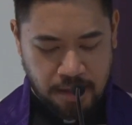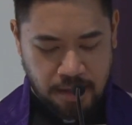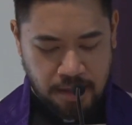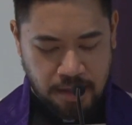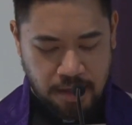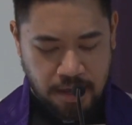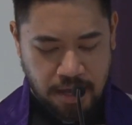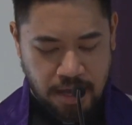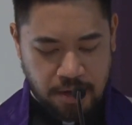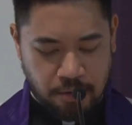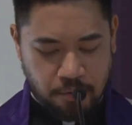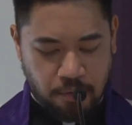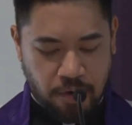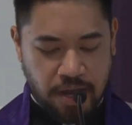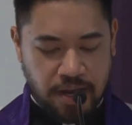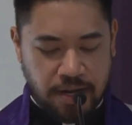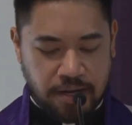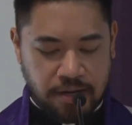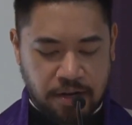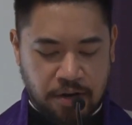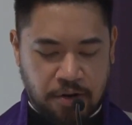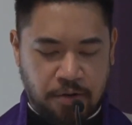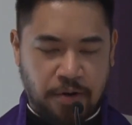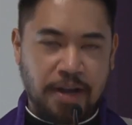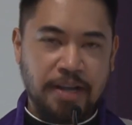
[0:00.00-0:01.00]
And
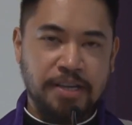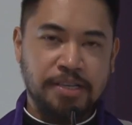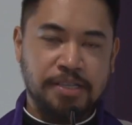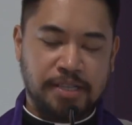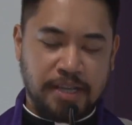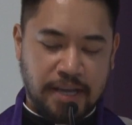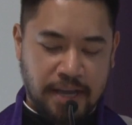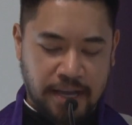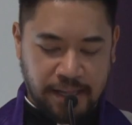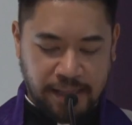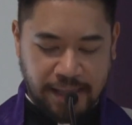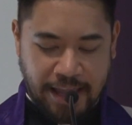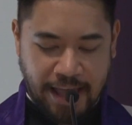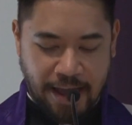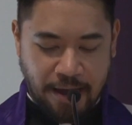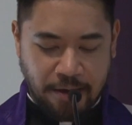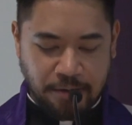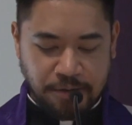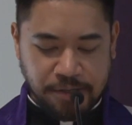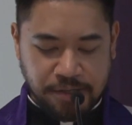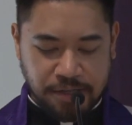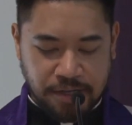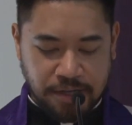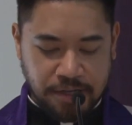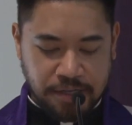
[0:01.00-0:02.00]
when Christ
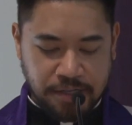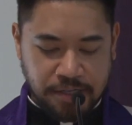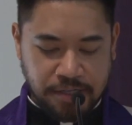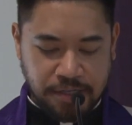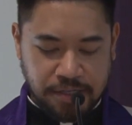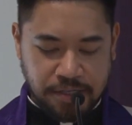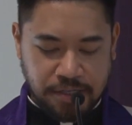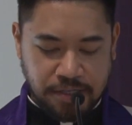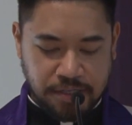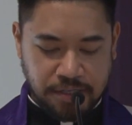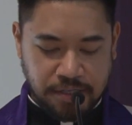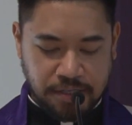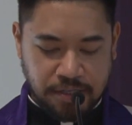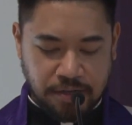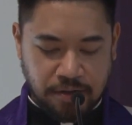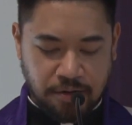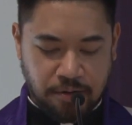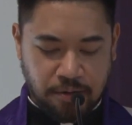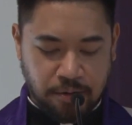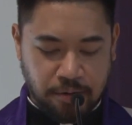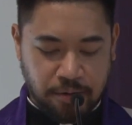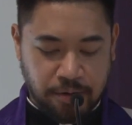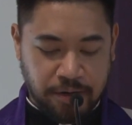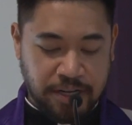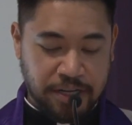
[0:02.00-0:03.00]
allows us,
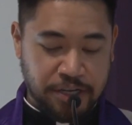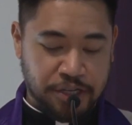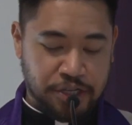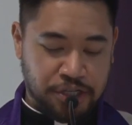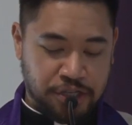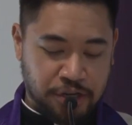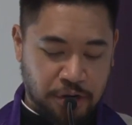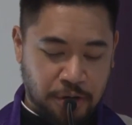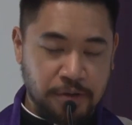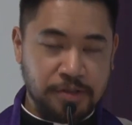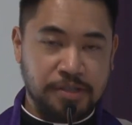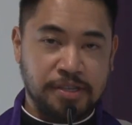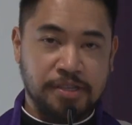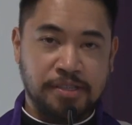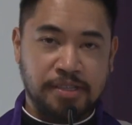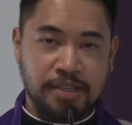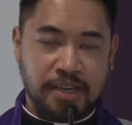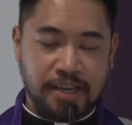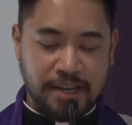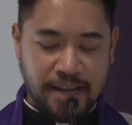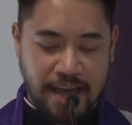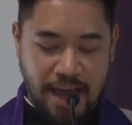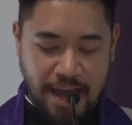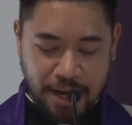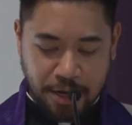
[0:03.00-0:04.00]
or when he shows us
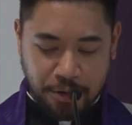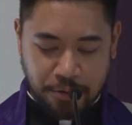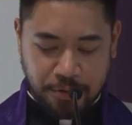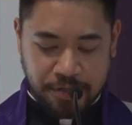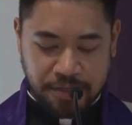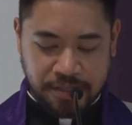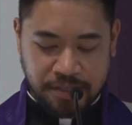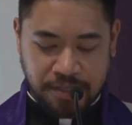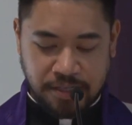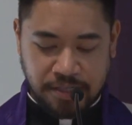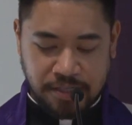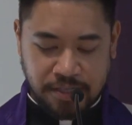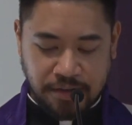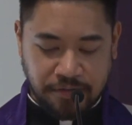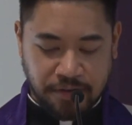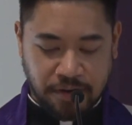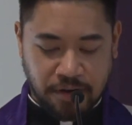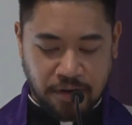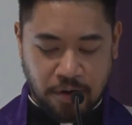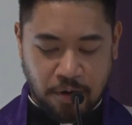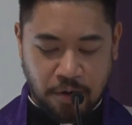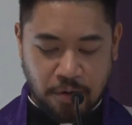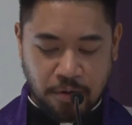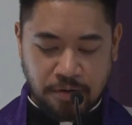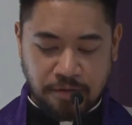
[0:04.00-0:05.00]
the inadequacies of
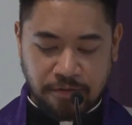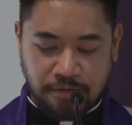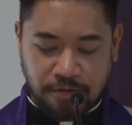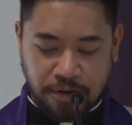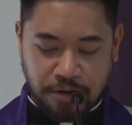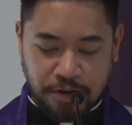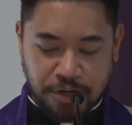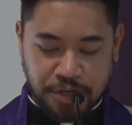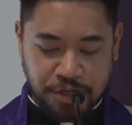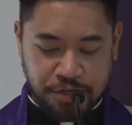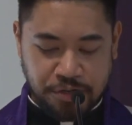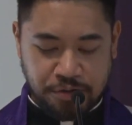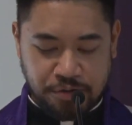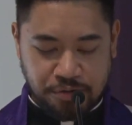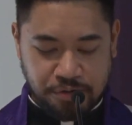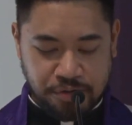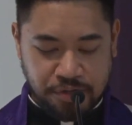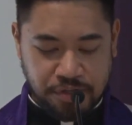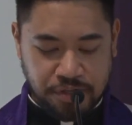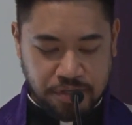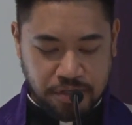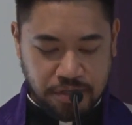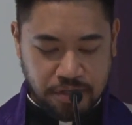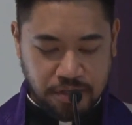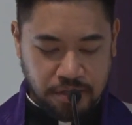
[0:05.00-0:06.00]
our own
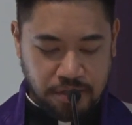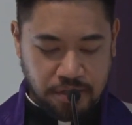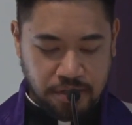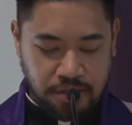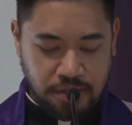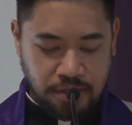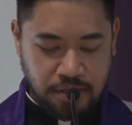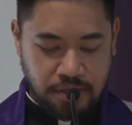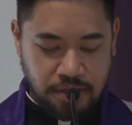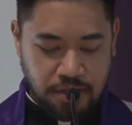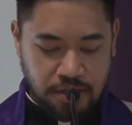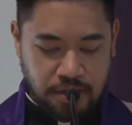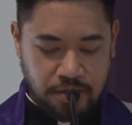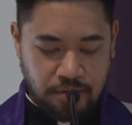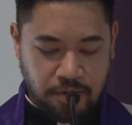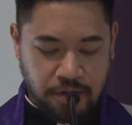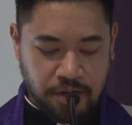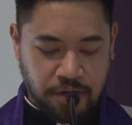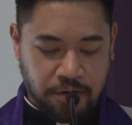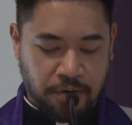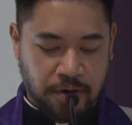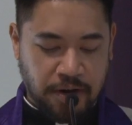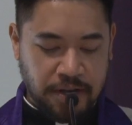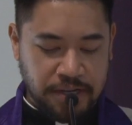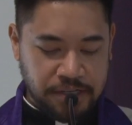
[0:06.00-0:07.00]
virtues,
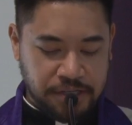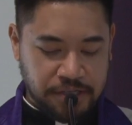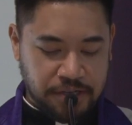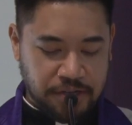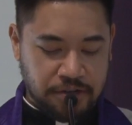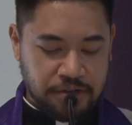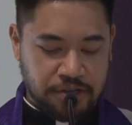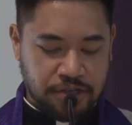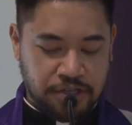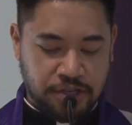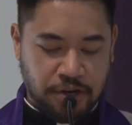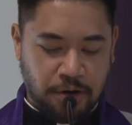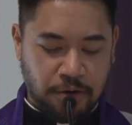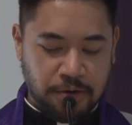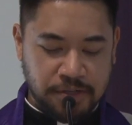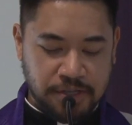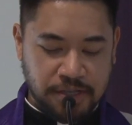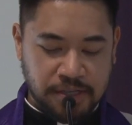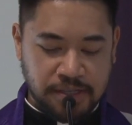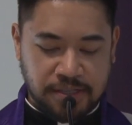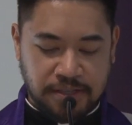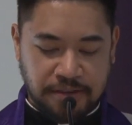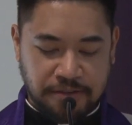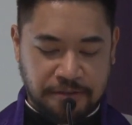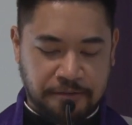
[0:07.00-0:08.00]
when Christ shows
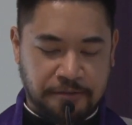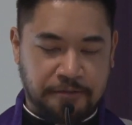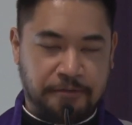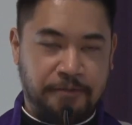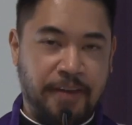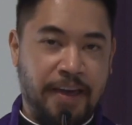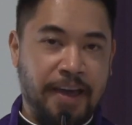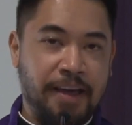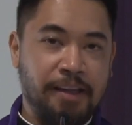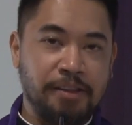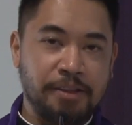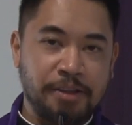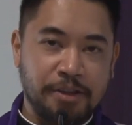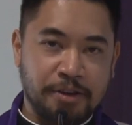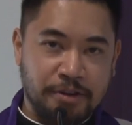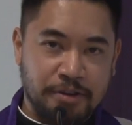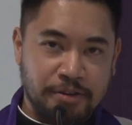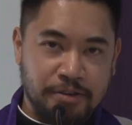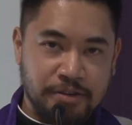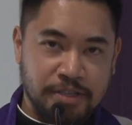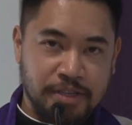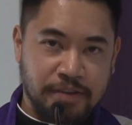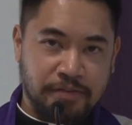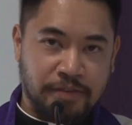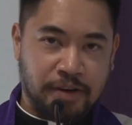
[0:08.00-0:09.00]
us the
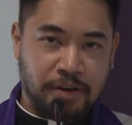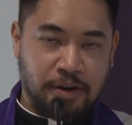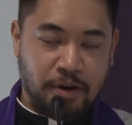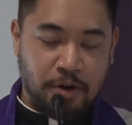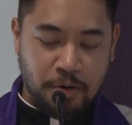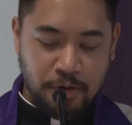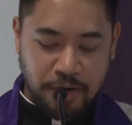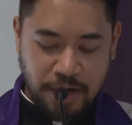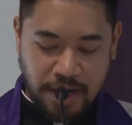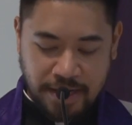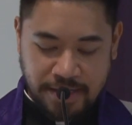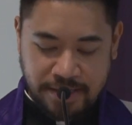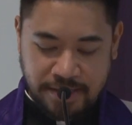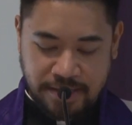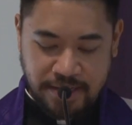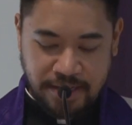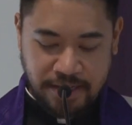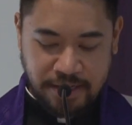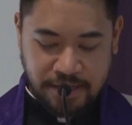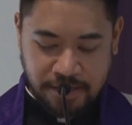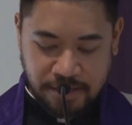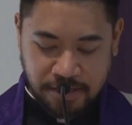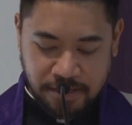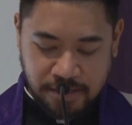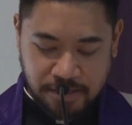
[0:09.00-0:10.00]
failures of our own
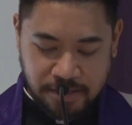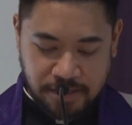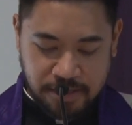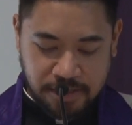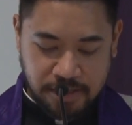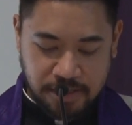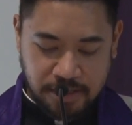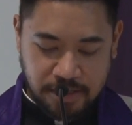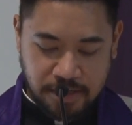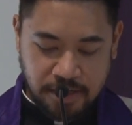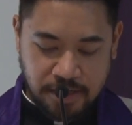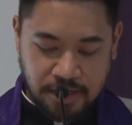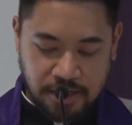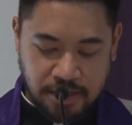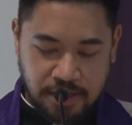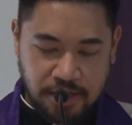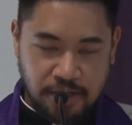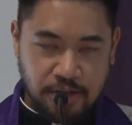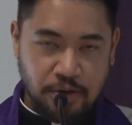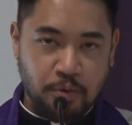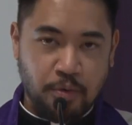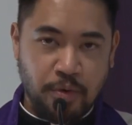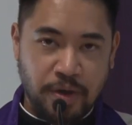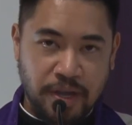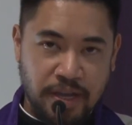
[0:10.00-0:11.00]
ideas,
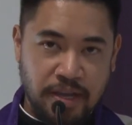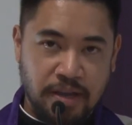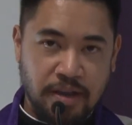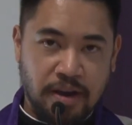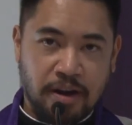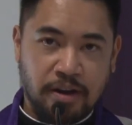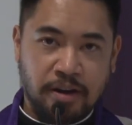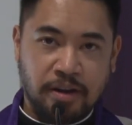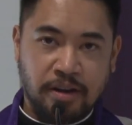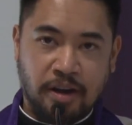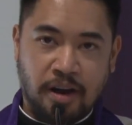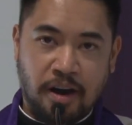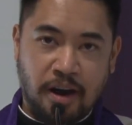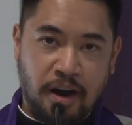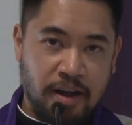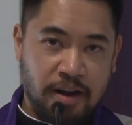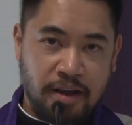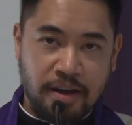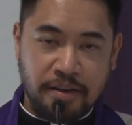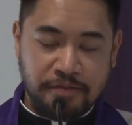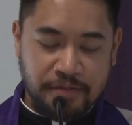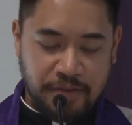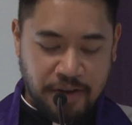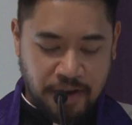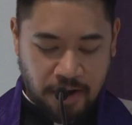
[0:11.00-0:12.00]
we are caught
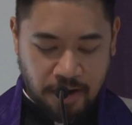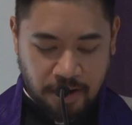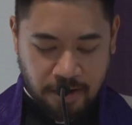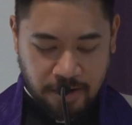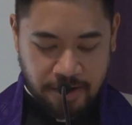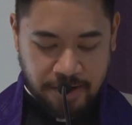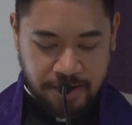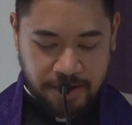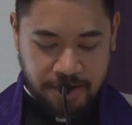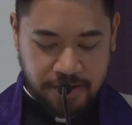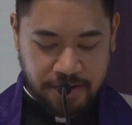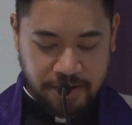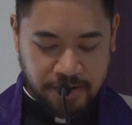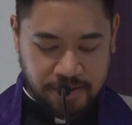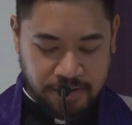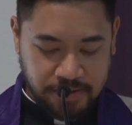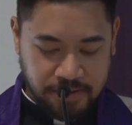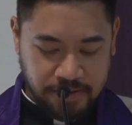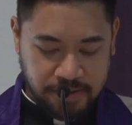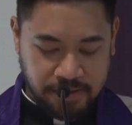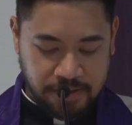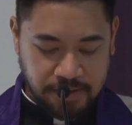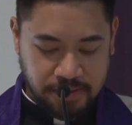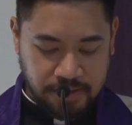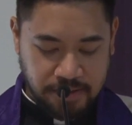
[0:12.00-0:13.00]
off guard.
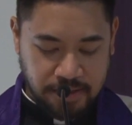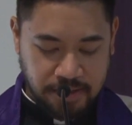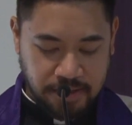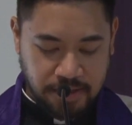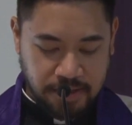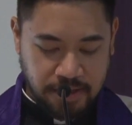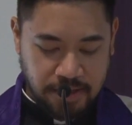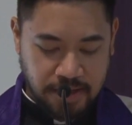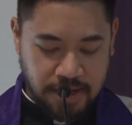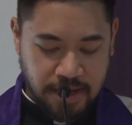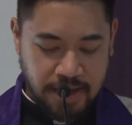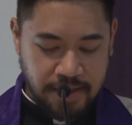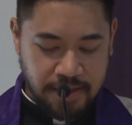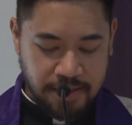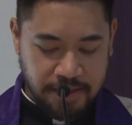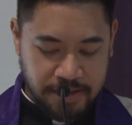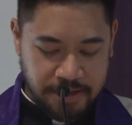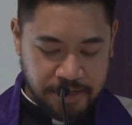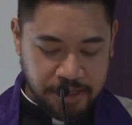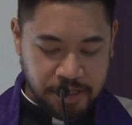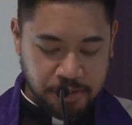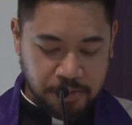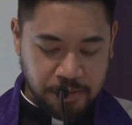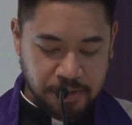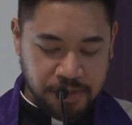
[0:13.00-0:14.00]
And
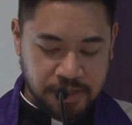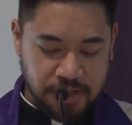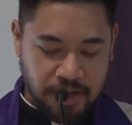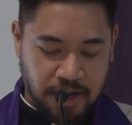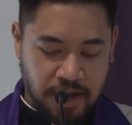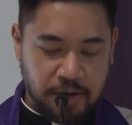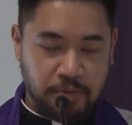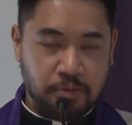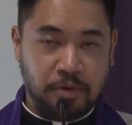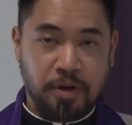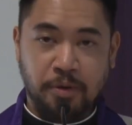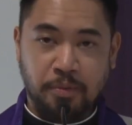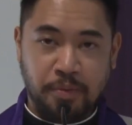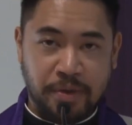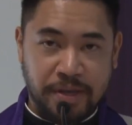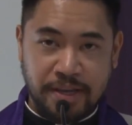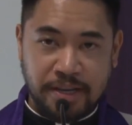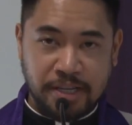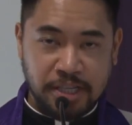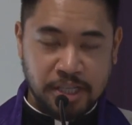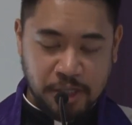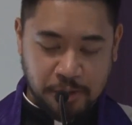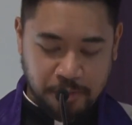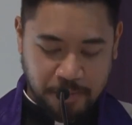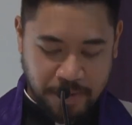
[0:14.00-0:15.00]
this was not what we
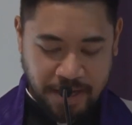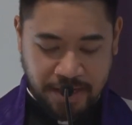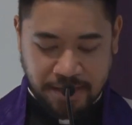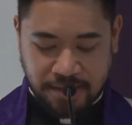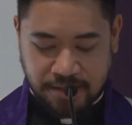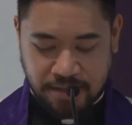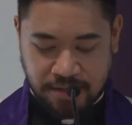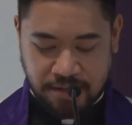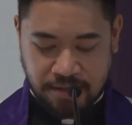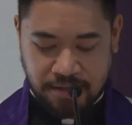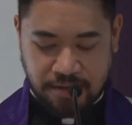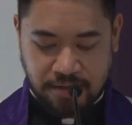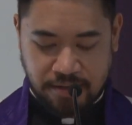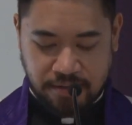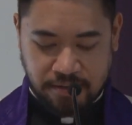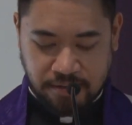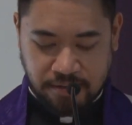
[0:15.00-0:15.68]
expected.